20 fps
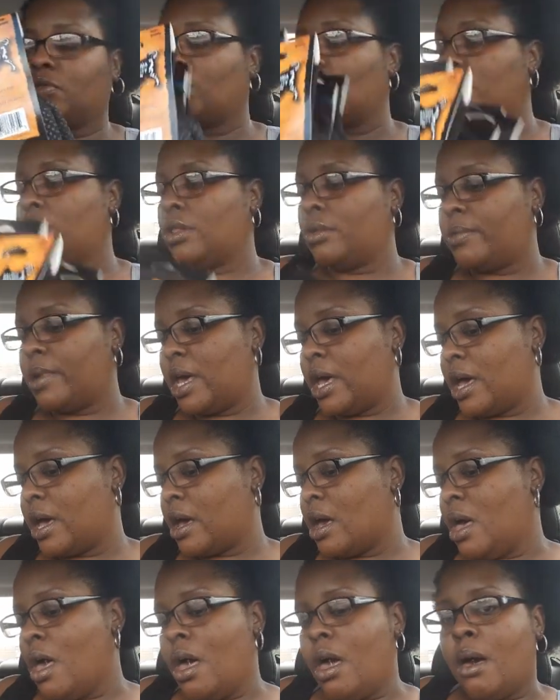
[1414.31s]
there's one in the
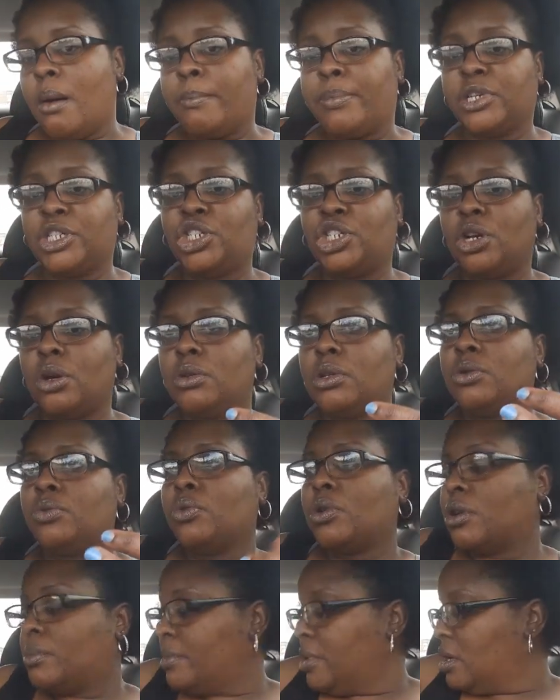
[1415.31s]
bag. But she only
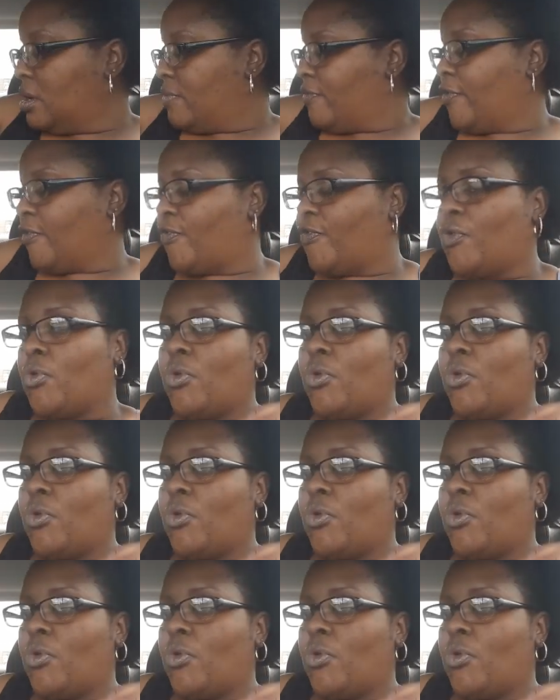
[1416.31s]
rung me up for